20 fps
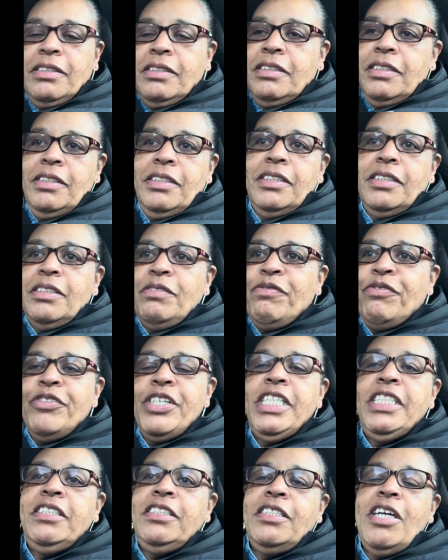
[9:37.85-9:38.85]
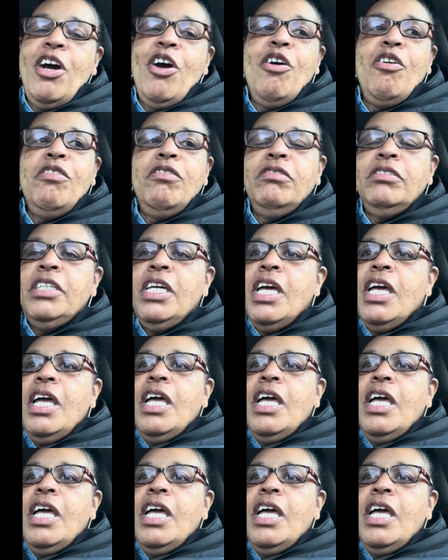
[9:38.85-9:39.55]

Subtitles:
This is a free zone,